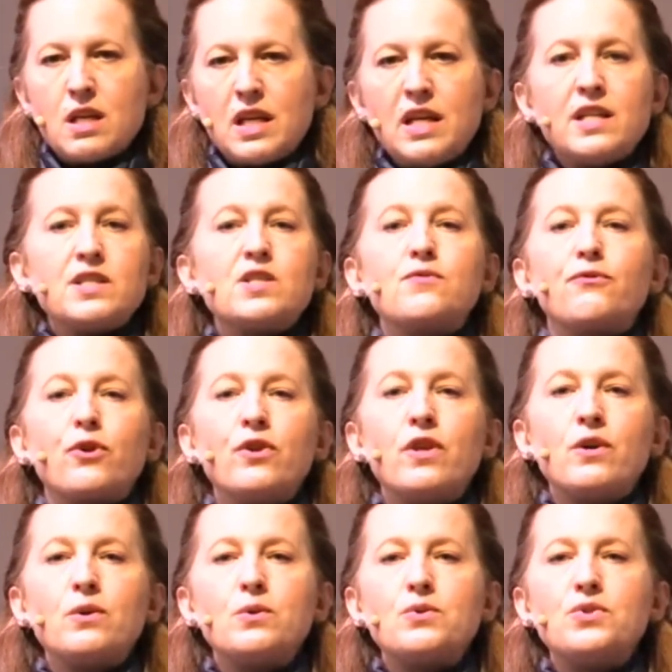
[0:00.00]
is for
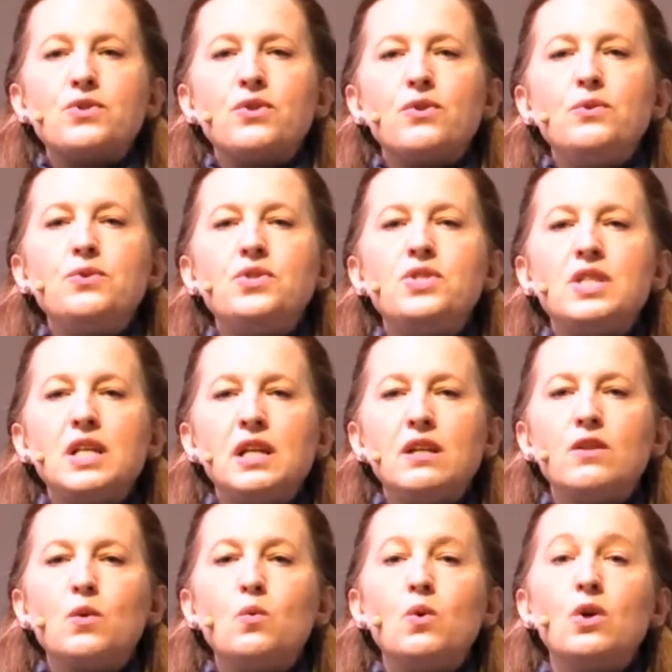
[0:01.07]
those who see
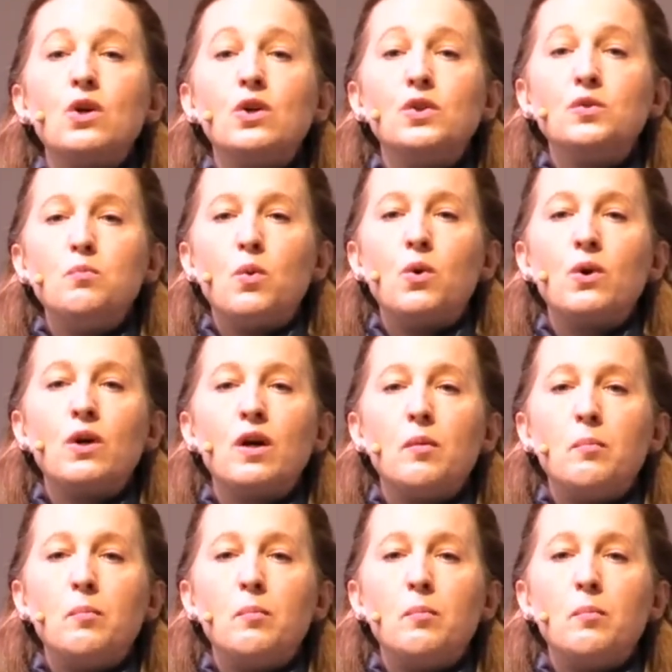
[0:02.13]
the world more